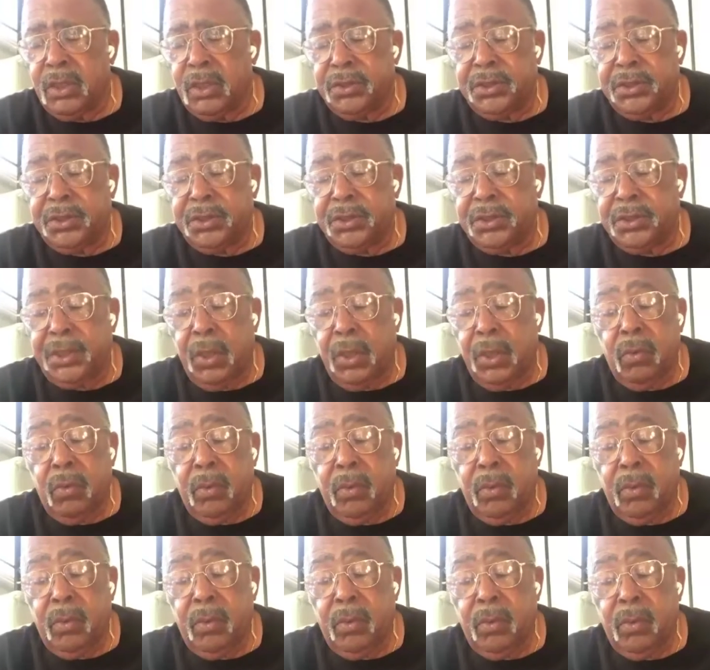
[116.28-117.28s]
So
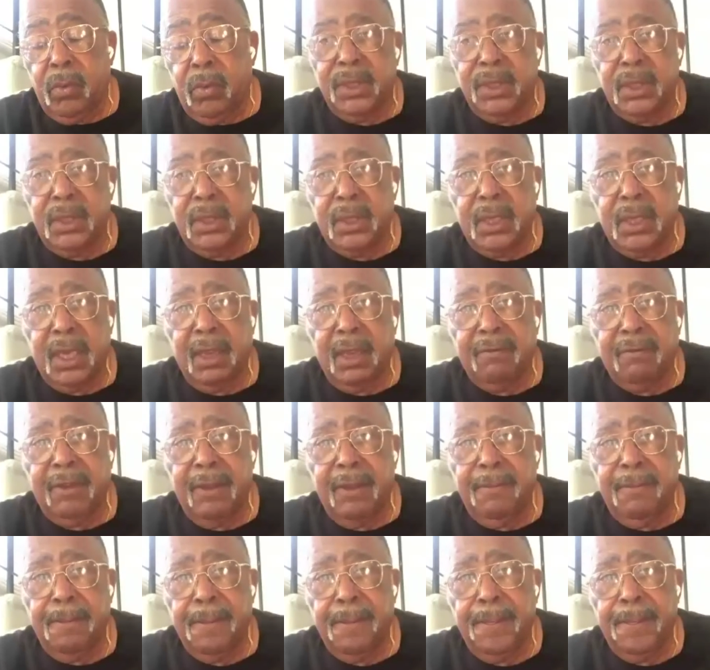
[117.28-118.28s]
I went into the
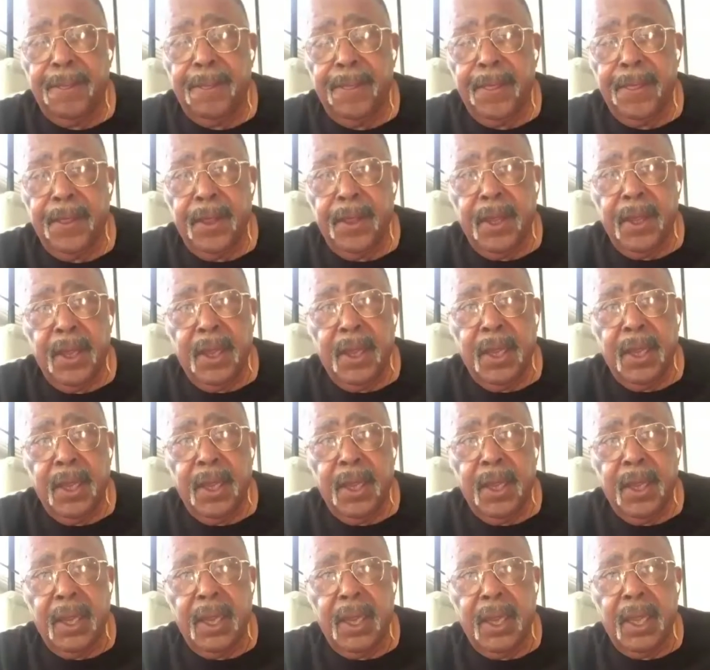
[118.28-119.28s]
Navy,
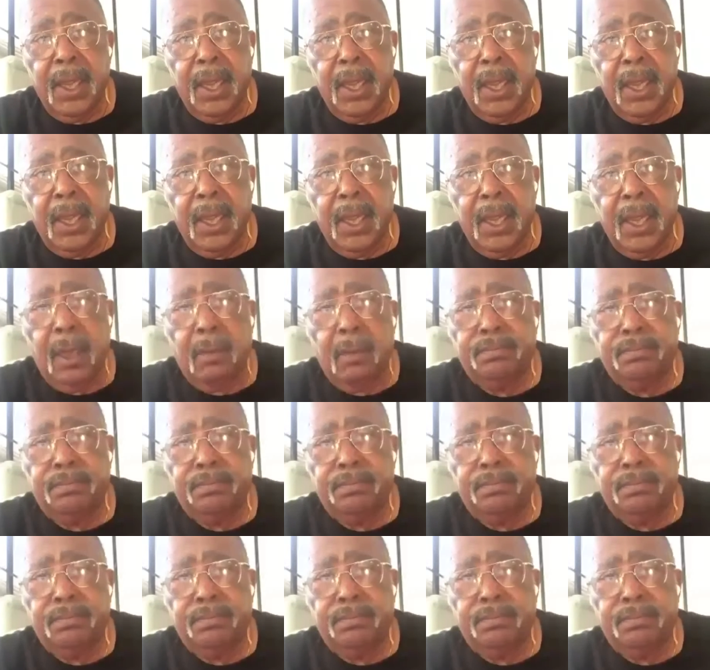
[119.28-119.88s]
and